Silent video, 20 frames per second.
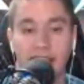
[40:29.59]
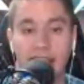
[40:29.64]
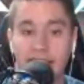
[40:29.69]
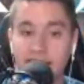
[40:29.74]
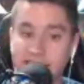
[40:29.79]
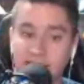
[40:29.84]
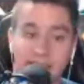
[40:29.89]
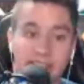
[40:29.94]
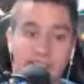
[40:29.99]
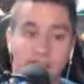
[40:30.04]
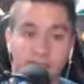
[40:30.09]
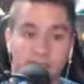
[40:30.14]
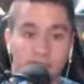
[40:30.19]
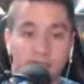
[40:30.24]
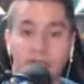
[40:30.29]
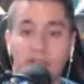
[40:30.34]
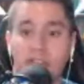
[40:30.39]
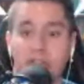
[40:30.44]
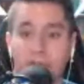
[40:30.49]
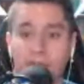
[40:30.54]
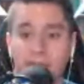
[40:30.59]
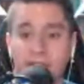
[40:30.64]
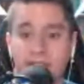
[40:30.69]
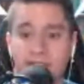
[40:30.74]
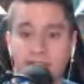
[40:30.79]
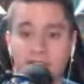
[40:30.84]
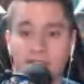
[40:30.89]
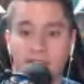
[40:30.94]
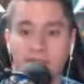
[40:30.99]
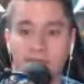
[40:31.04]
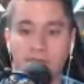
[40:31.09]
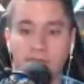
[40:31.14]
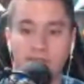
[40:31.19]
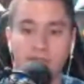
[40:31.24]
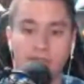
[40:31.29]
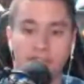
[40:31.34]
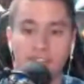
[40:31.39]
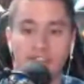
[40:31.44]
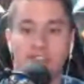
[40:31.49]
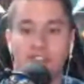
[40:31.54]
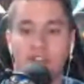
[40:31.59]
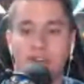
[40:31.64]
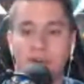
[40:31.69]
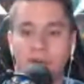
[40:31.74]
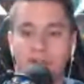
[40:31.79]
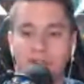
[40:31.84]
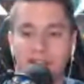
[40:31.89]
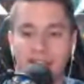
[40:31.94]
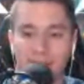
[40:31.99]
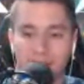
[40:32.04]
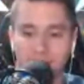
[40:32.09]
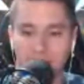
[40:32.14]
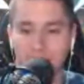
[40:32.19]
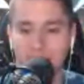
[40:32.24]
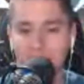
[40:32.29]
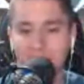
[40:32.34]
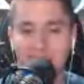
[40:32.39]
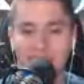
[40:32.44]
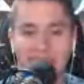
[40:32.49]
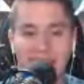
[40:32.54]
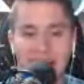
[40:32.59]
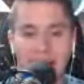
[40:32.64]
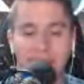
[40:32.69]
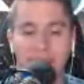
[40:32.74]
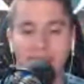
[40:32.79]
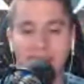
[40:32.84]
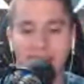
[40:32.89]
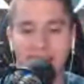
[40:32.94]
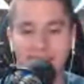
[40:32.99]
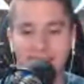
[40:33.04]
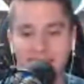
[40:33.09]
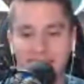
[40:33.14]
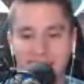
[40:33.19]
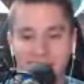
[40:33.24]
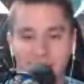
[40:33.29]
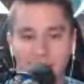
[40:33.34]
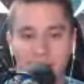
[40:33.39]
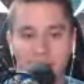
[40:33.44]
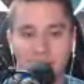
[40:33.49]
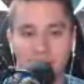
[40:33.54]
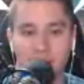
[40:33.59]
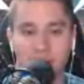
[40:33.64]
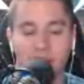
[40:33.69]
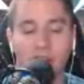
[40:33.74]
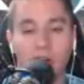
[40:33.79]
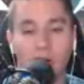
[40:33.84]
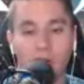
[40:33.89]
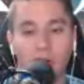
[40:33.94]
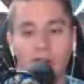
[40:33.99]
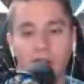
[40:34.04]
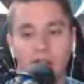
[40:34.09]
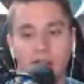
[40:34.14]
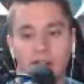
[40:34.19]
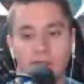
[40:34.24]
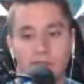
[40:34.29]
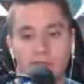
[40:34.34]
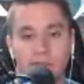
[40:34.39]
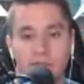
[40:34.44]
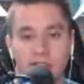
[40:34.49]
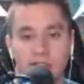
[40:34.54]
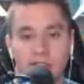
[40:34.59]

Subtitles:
And it's really the reason, we always joke that I was supposed to be the Apple guy that came on the show, but